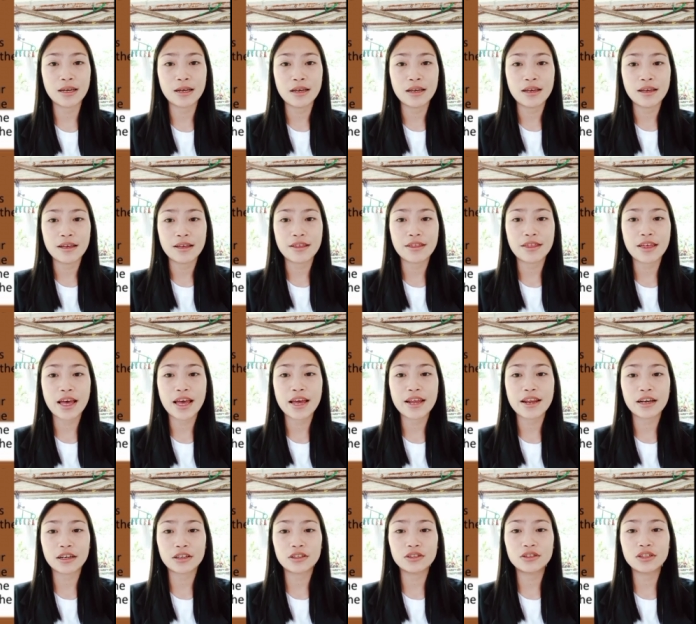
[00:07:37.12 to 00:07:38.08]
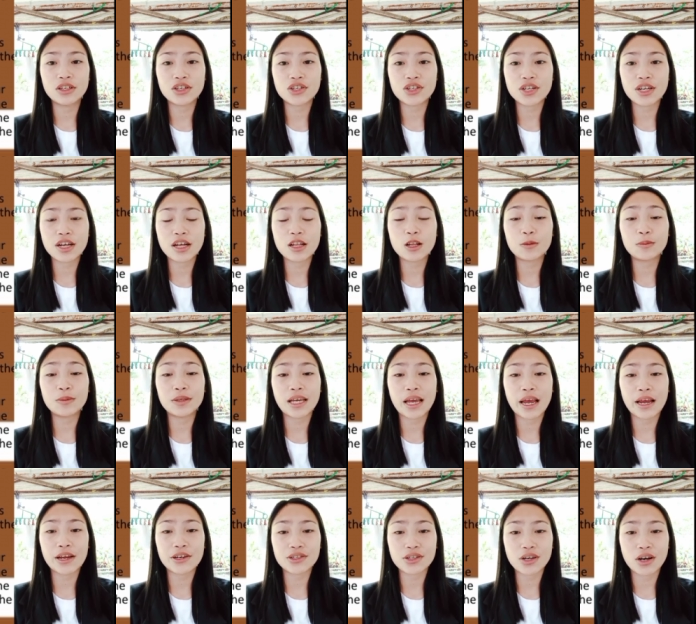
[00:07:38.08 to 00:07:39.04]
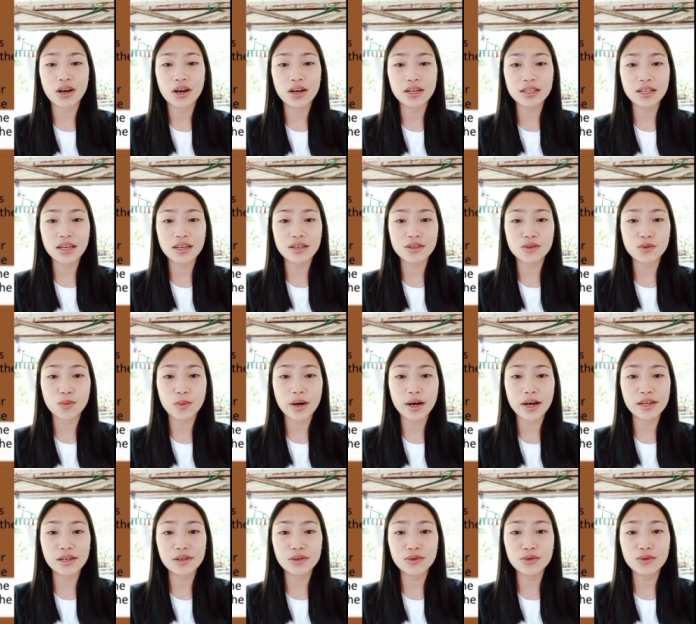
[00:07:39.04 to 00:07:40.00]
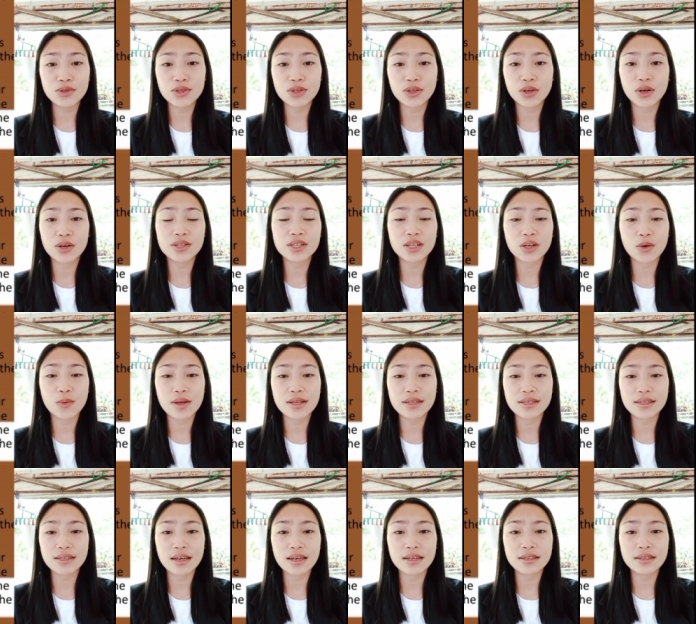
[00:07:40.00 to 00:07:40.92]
Then, a conditional obligation is one whose consequences